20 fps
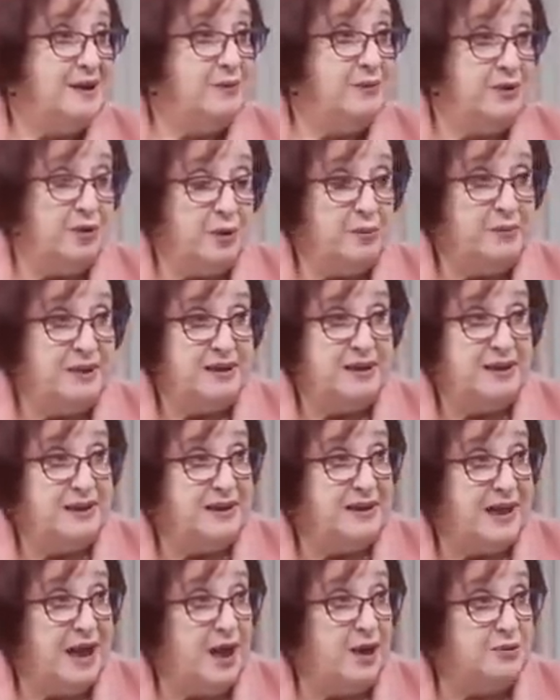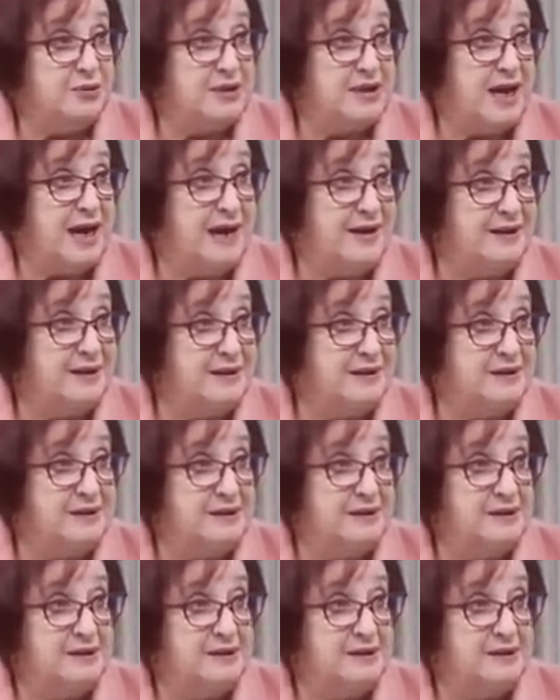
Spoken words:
we're not meeting in the House either.